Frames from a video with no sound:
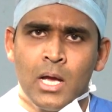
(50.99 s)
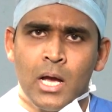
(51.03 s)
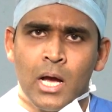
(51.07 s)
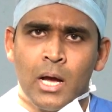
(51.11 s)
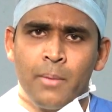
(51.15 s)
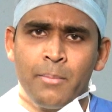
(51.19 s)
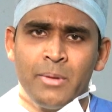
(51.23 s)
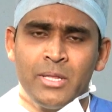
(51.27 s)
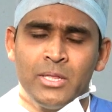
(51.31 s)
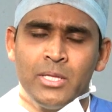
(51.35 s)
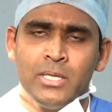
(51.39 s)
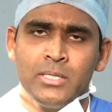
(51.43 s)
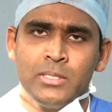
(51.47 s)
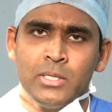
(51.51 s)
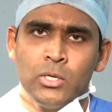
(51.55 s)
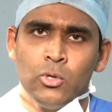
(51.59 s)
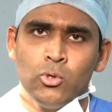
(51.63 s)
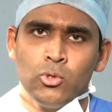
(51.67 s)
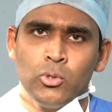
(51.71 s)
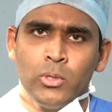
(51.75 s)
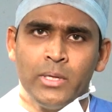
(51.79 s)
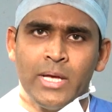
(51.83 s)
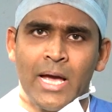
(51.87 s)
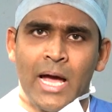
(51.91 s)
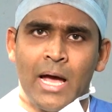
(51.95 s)
I mean, this
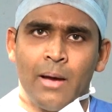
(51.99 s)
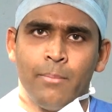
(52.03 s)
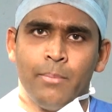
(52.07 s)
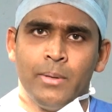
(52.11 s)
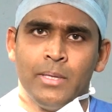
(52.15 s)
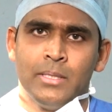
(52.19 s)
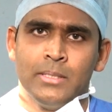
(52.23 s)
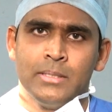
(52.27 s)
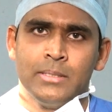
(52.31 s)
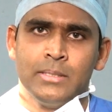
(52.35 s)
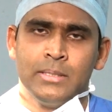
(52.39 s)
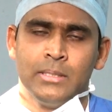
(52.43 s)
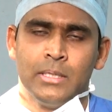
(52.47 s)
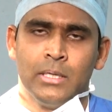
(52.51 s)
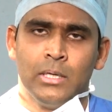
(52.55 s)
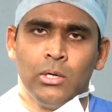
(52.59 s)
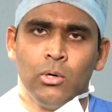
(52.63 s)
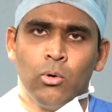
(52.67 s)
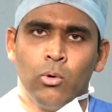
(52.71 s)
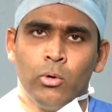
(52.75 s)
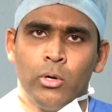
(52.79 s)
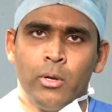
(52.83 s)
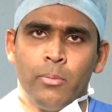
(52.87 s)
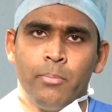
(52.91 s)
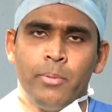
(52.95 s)
usually happens uh,
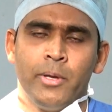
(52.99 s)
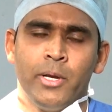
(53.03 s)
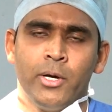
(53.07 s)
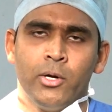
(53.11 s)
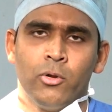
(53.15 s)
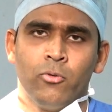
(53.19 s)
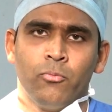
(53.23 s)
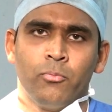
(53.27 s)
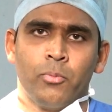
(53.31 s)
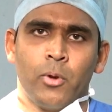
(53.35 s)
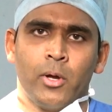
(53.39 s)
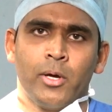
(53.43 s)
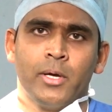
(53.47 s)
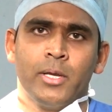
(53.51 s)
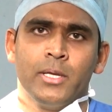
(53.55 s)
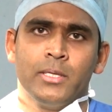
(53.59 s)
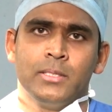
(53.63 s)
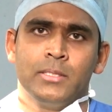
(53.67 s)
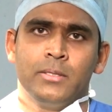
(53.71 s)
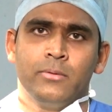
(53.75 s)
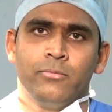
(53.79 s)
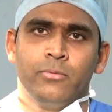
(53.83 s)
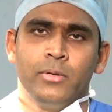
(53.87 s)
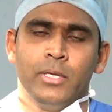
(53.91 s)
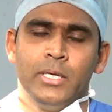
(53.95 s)
over a period of
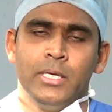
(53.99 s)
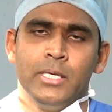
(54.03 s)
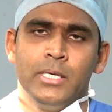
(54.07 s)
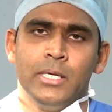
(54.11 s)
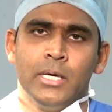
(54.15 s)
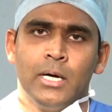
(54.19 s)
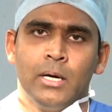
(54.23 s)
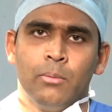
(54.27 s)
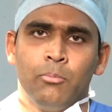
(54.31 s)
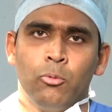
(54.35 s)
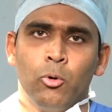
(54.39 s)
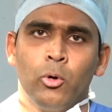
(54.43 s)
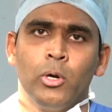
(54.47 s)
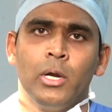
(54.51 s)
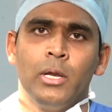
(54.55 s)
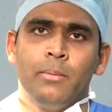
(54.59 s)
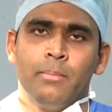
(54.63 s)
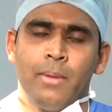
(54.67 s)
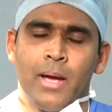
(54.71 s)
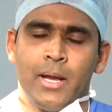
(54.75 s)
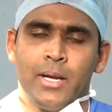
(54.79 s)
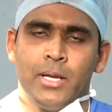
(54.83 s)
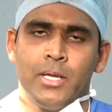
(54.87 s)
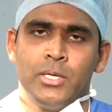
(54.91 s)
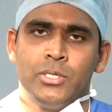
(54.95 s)
progressively uh, poorly
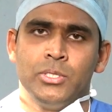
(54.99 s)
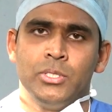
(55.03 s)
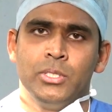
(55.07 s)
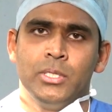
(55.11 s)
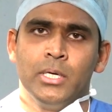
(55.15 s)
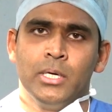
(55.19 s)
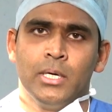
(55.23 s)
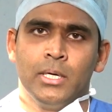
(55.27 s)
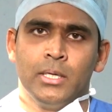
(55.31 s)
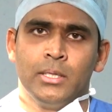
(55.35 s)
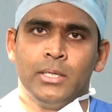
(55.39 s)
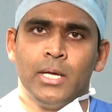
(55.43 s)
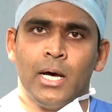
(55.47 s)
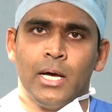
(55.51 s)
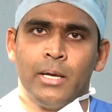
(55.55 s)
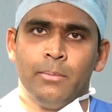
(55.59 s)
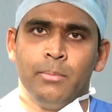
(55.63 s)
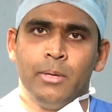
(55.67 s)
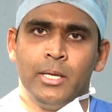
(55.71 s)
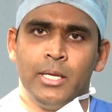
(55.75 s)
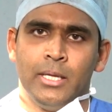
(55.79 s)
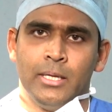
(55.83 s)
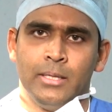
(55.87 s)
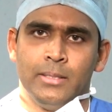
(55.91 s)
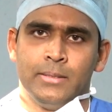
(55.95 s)
managed
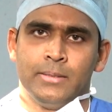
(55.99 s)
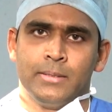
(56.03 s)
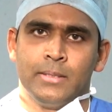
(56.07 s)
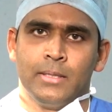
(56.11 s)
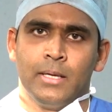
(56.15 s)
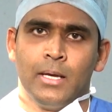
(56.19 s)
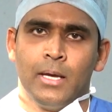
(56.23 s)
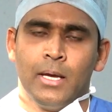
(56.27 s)
diabetes.